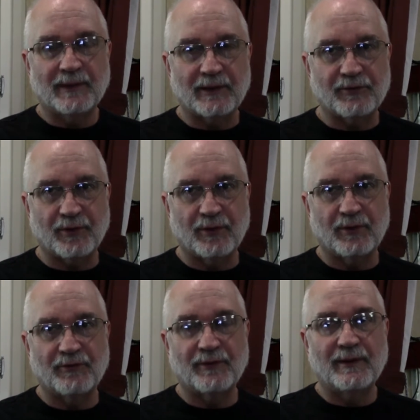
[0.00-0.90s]

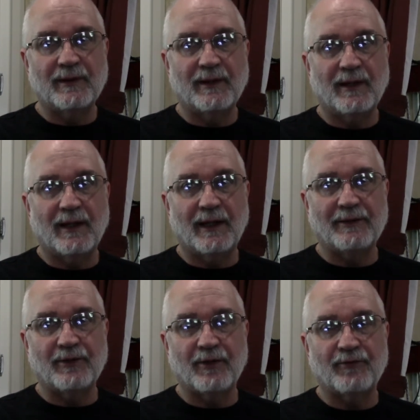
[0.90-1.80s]
controls on
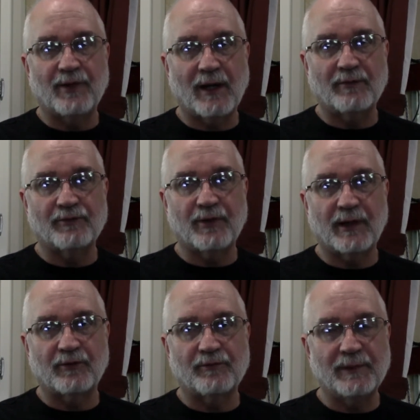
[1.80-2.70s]
your travel
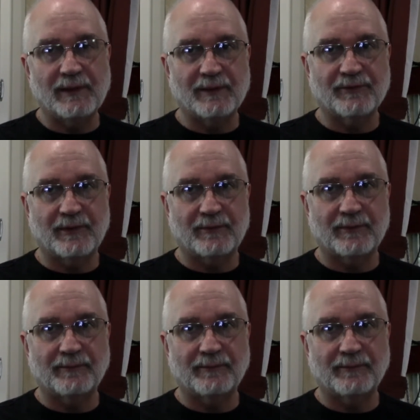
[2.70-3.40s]
trailers media center.